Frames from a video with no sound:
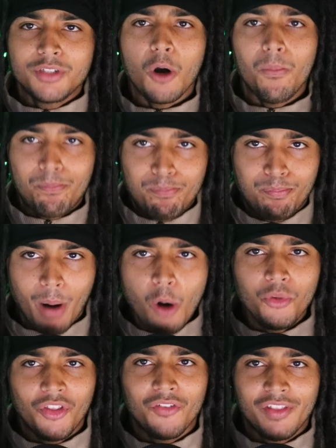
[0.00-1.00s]
So
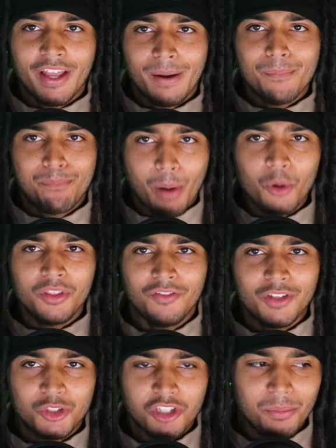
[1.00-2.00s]
both of them, both
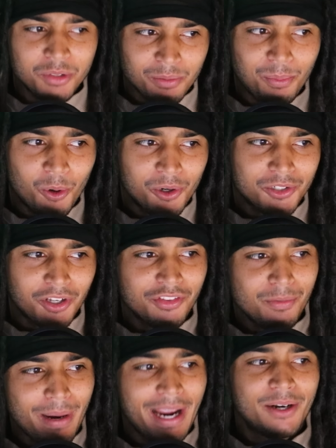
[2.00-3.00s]
of the Trump supporters on
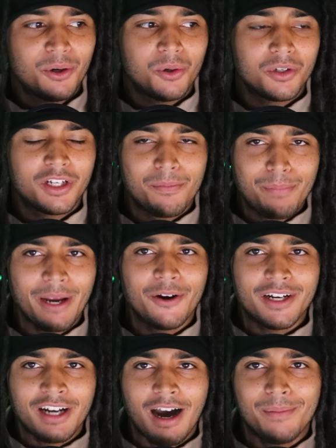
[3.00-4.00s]
the panel,
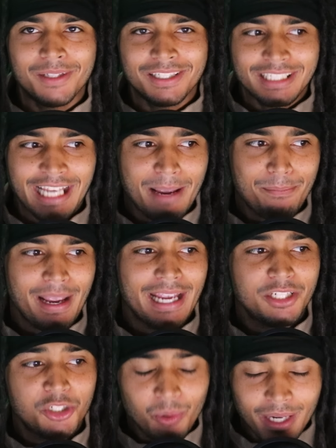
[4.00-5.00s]
compare Kamala's
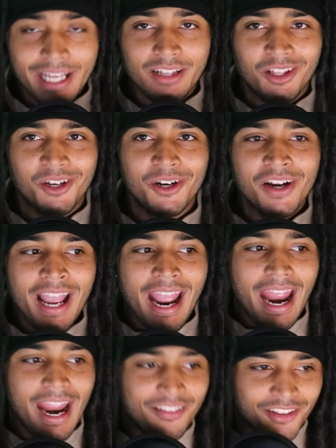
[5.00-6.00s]
campaign to Hitler
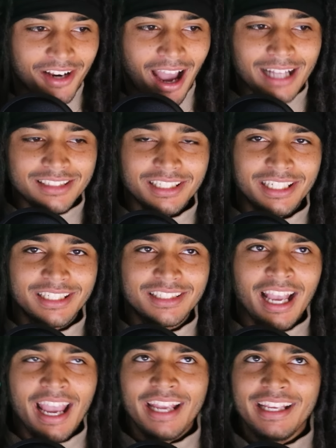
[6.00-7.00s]
and the Nazis,
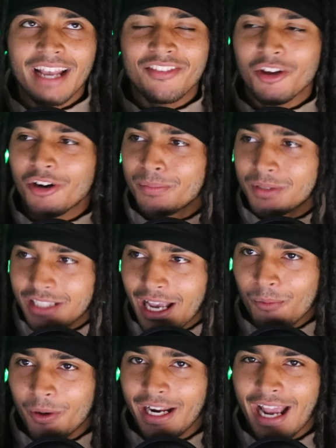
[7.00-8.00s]
yet they're
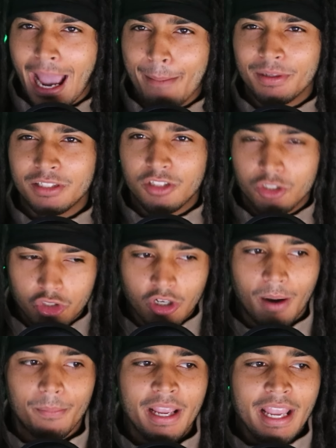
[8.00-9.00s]
upset when it happens to
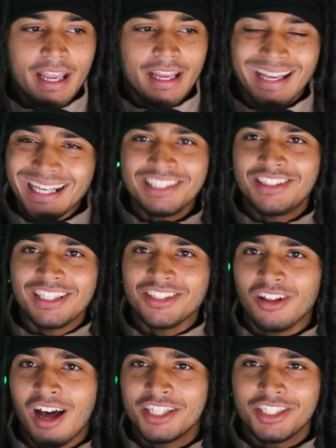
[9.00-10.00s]
Trump. Is this
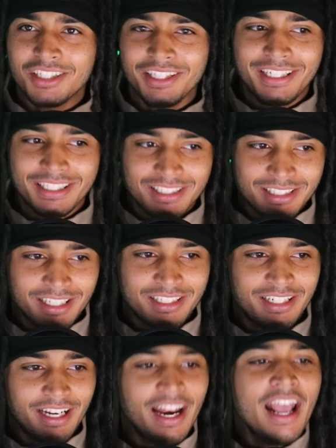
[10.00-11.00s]
logically
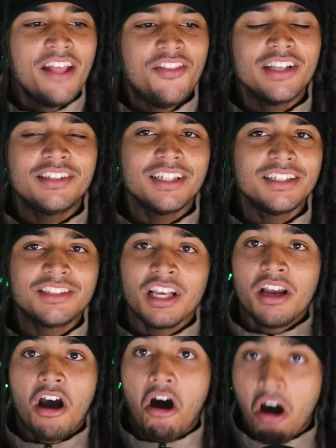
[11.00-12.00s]
consistent? This is,
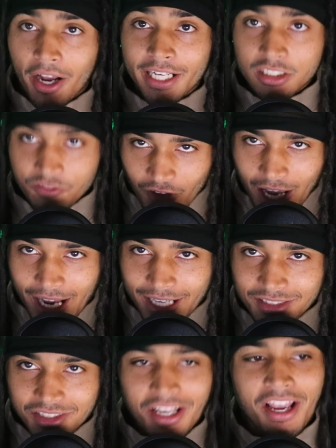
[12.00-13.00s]
on its
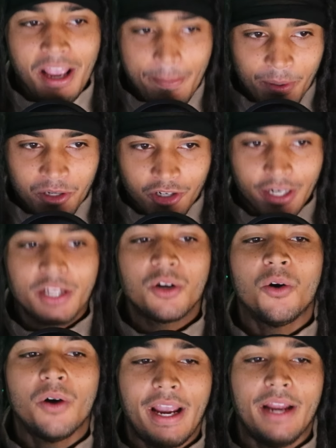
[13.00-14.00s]
face,
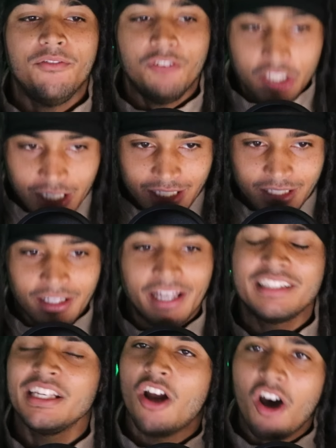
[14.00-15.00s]
hypocritical and
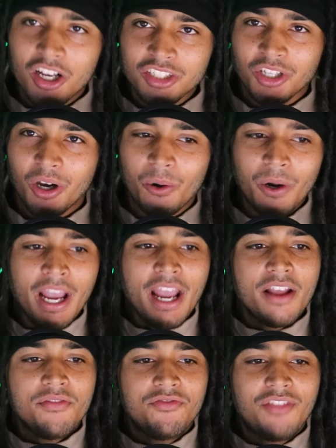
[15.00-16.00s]
ridiculous. And also,
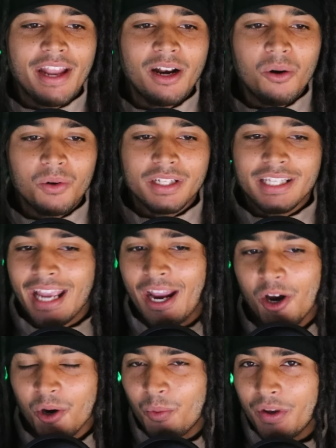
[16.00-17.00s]
they don't
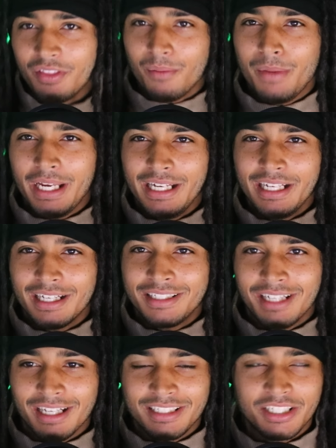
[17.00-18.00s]
care when the media
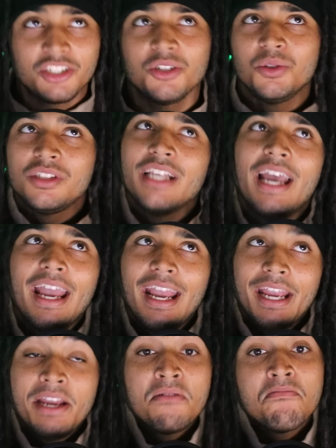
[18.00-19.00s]
does it to,
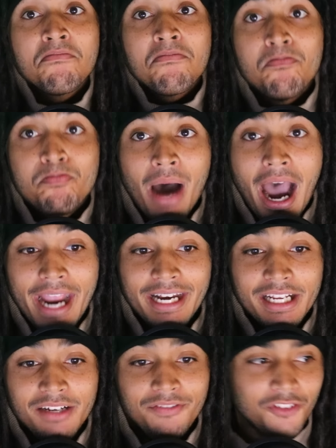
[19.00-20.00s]
say,
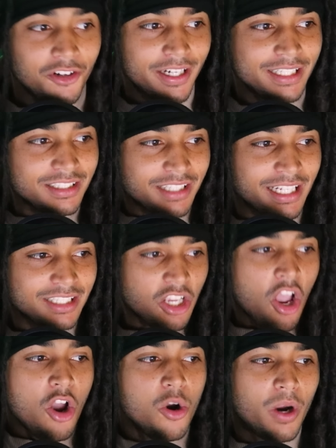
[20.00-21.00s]
Biden, for instance,
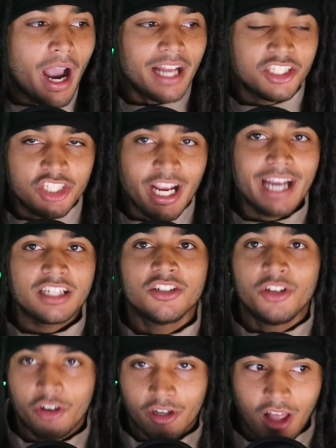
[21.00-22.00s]
who got checked
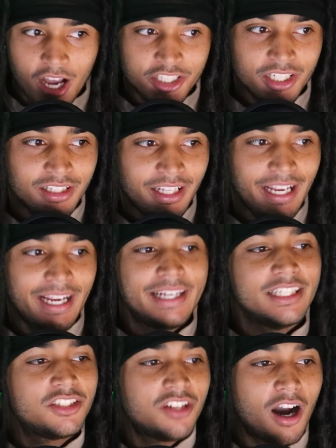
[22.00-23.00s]
neurologically and
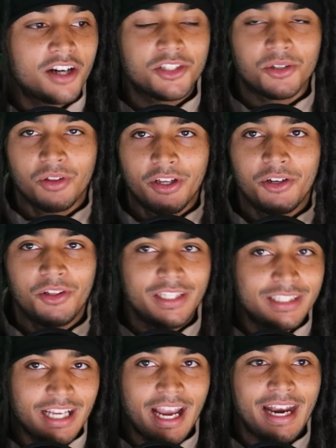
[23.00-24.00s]
his doctor literally
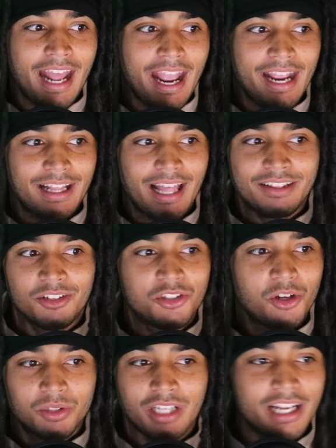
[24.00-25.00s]
said, hey, like, there's
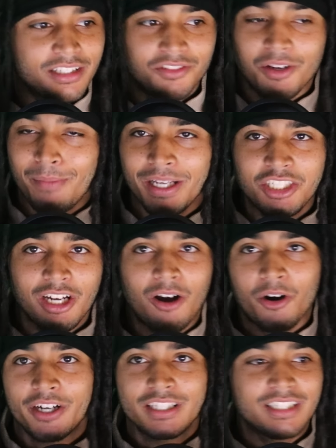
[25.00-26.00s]
no signs of dementia
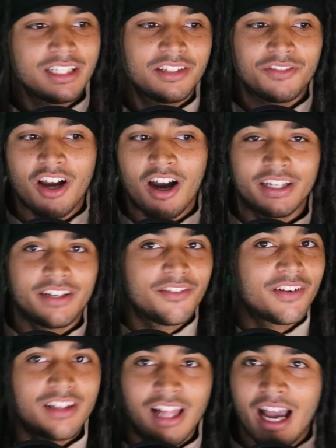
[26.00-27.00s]
or extensive cognitive
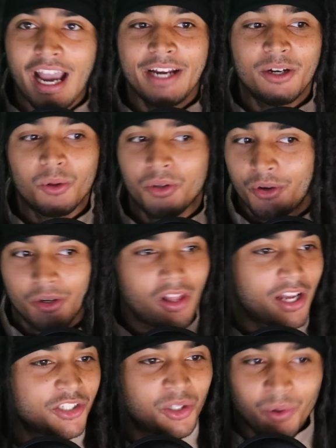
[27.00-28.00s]
decline, no
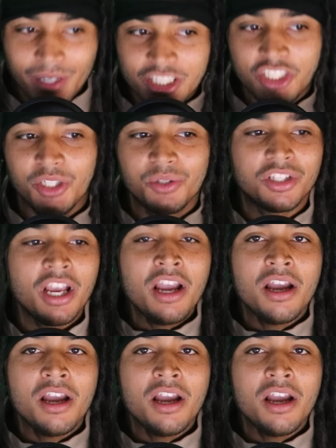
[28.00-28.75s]
neurological issues.